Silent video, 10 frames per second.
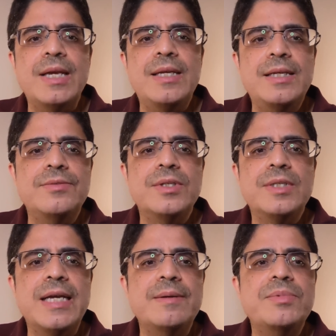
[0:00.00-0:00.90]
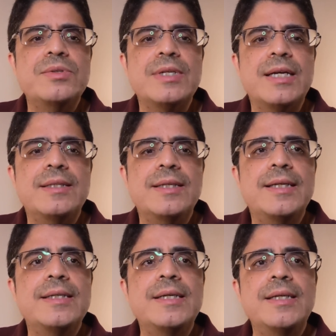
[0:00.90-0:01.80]
And he gives examples on
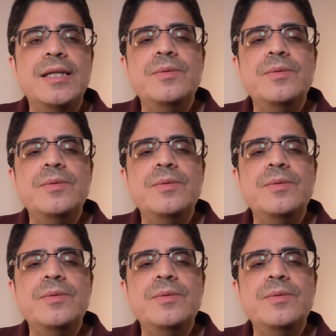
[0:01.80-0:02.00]
that. Now,